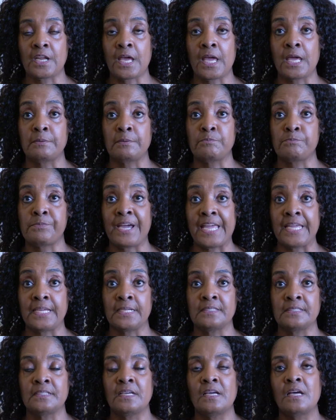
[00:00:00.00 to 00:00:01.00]
I had
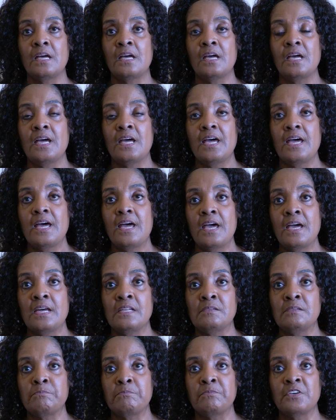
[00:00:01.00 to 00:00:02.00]
pain.
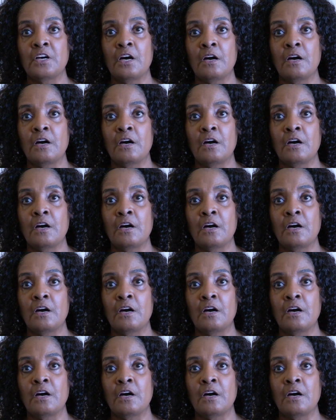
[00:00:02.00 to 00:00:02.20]
And